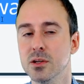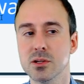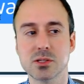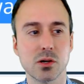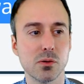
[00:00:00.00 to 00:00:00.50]

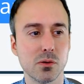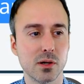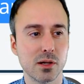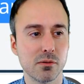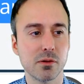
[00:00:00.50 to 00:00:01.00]
So
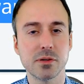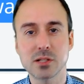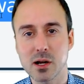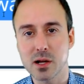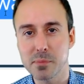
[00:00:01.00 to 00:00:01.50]
when we
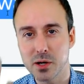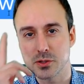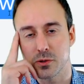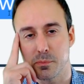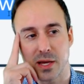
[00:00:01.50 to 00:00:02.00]
talk about
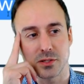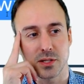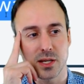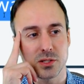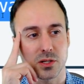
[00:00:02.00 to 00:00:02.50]
your
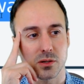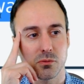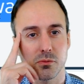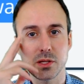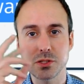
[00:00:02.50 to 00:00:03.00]
imagination,
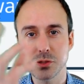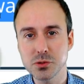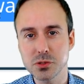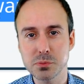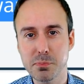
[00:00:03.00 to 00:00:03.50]
we
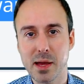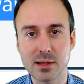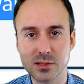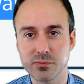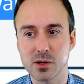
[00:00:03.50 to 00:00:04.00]
use
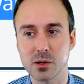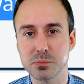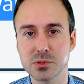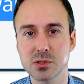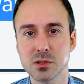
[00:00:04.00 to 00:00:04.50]
past
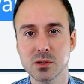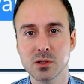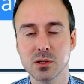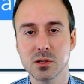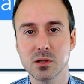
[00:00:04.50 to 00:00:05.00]
verbs.
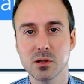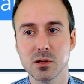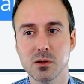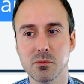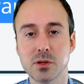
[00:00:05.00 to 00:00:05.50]

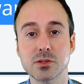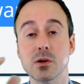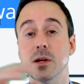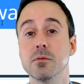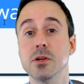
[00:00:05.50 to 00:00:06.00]
We
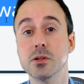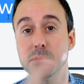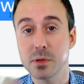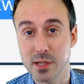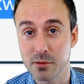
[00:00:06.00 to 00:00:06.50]
sorry, we use
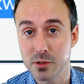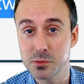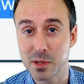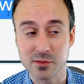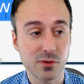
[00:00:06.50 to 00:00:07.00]
but yeah, we use
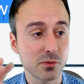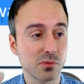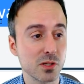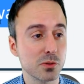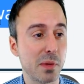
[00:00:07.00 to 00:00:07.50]
past verbs.
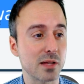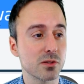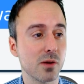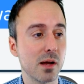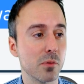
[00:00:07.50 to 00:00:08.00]
We use past
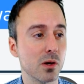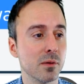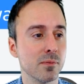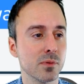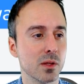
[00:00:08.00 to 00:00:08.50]
grammar,
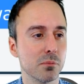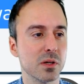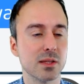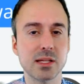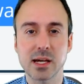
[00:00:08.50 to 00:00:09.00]

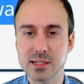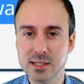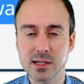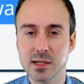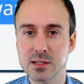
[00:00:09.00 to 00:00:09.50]
but the
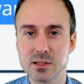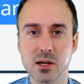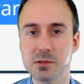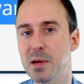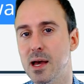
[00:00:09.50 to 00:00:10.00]
idea is
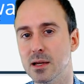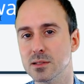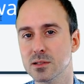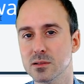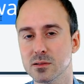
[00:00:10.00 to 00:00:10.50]
not past.